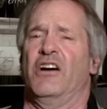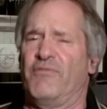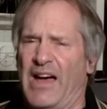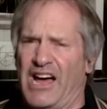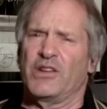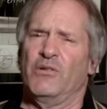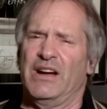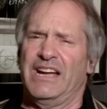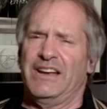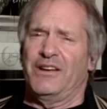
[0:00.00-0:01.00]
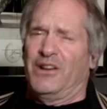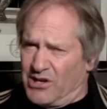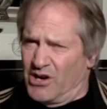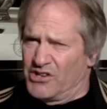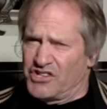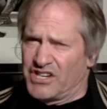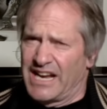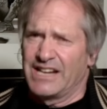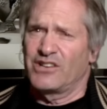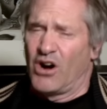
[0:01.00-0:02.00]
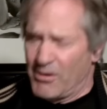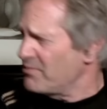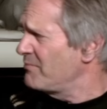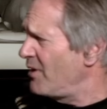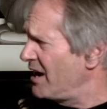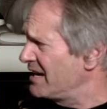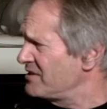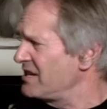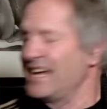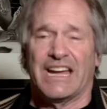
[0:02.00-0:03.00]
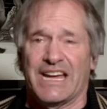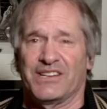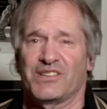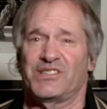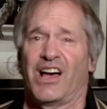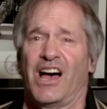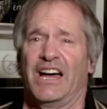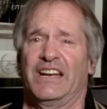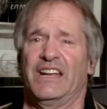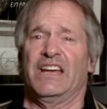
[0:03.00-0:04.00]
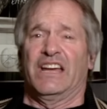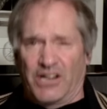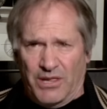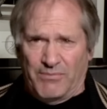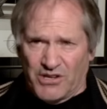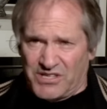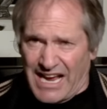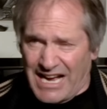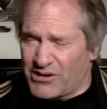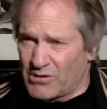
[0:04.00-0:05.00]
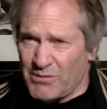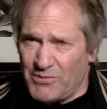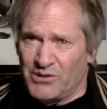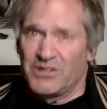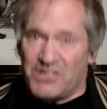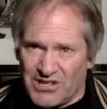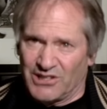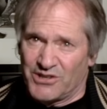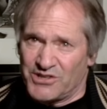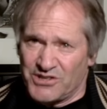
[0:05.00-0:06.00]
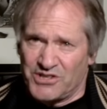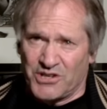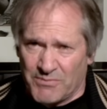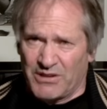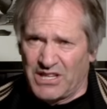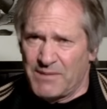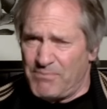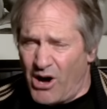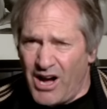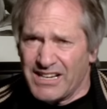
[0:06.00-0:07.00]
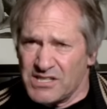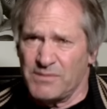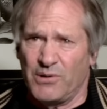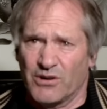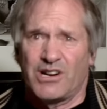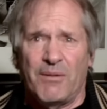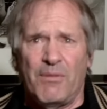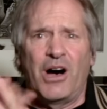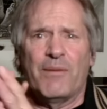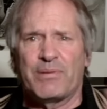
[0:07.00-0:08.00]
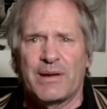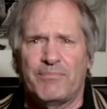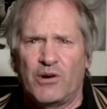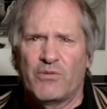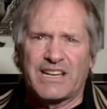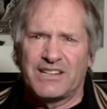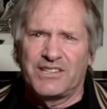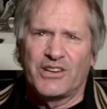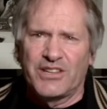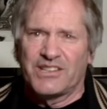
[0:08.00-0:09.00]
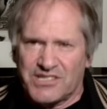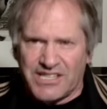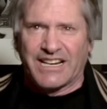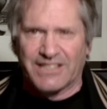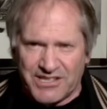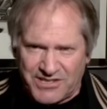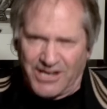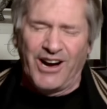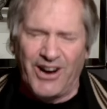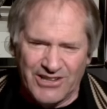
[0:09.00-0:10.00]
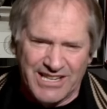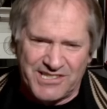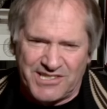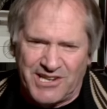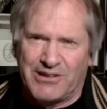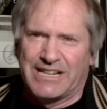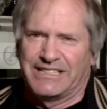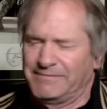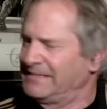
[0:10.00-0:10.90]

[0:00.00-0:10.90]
evaluate, negotiate, compromise, and decide into the most equitable solutions humanly possible. Come on, people, we can do this thing. Let's go, let's do it.